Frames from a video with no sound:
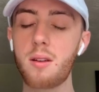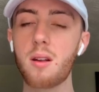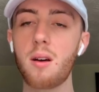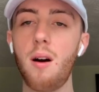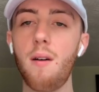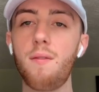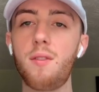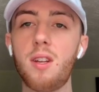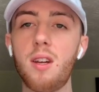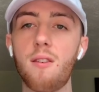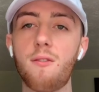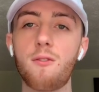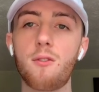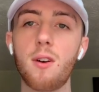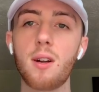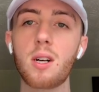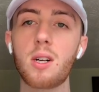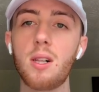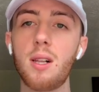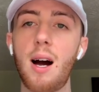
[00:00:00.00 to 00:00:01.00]
of
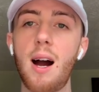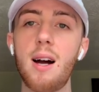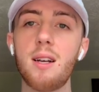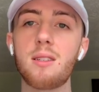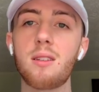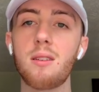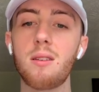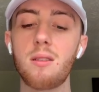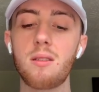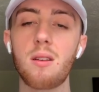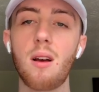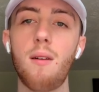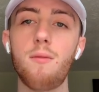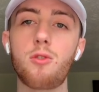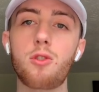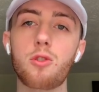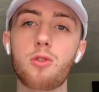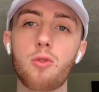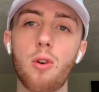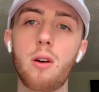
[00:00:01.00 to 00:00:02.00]
different classes of
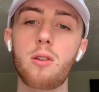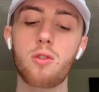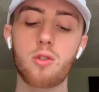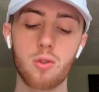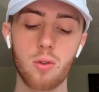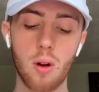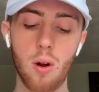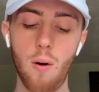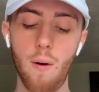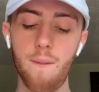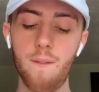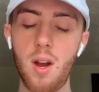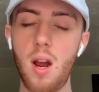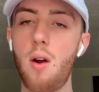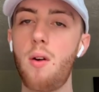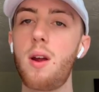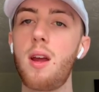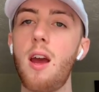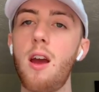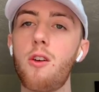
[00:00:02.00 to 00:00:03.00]
structural
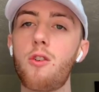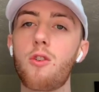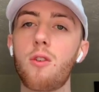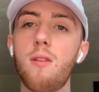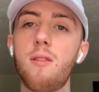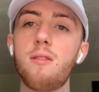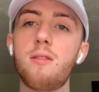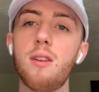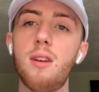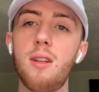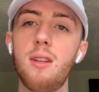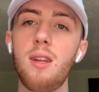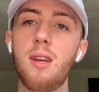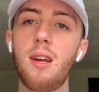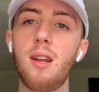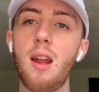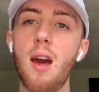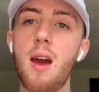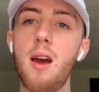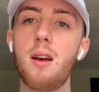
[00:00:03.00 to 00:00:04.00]
variations in
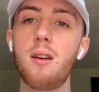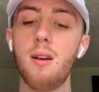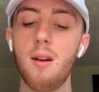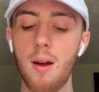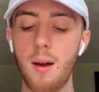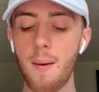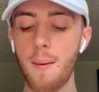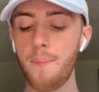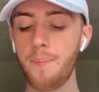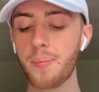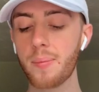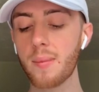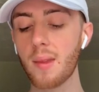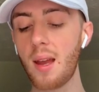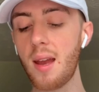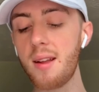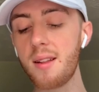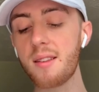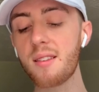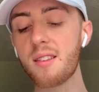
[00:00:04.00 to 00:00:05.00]
DNA,
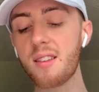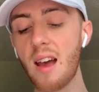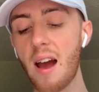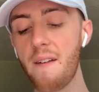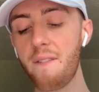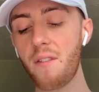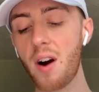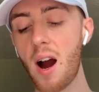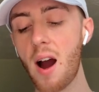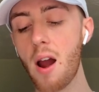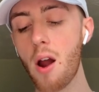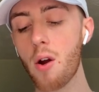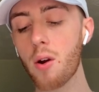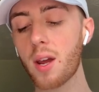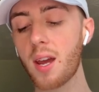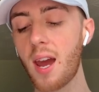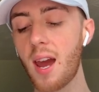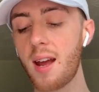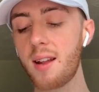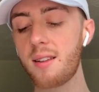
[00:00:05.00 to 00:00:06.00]
and Sapphire
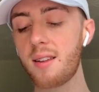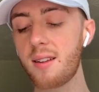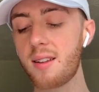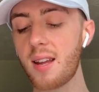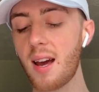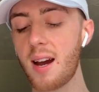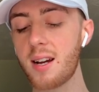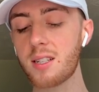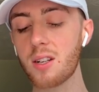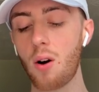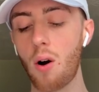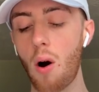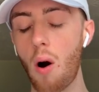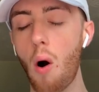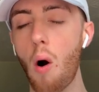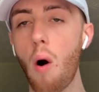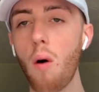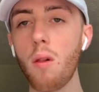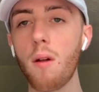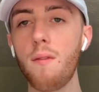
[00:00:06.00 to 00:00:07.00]
can detect
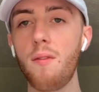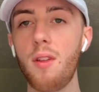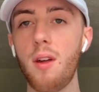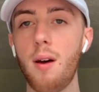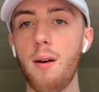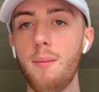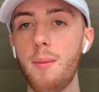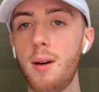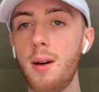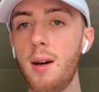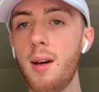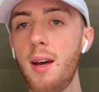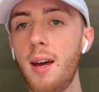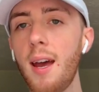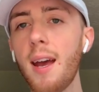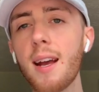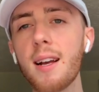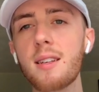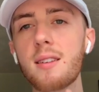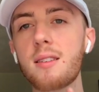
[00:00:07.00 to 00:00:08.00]
all of them
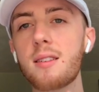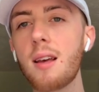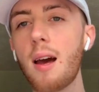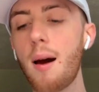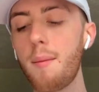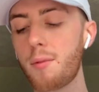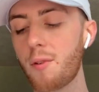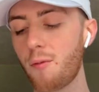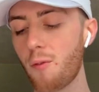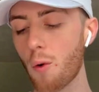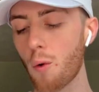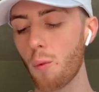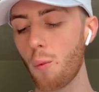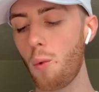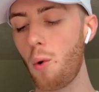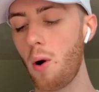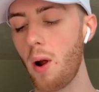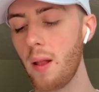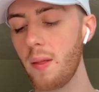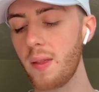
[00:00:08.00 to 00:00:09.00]
except for
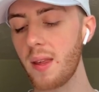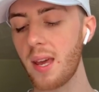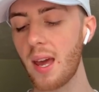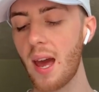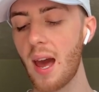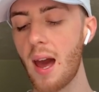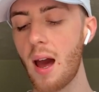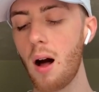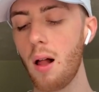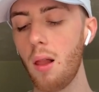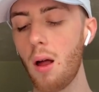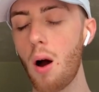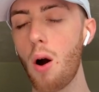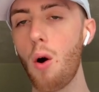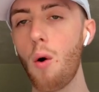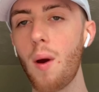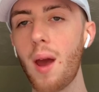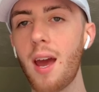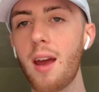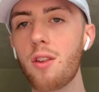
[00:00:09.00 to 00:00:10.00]
one, the
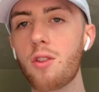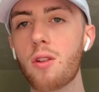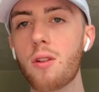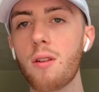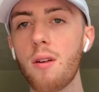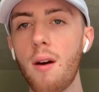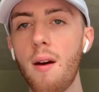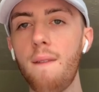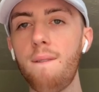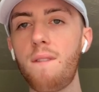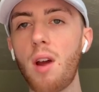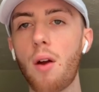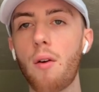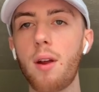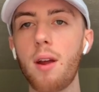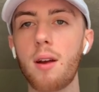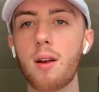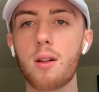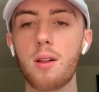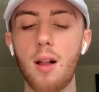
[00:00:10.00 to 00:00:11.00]
LOH
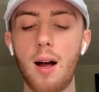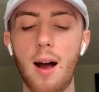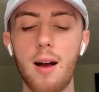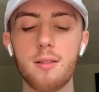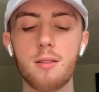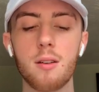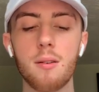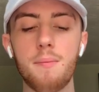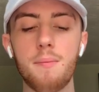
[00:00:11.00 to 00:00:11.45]
variant class.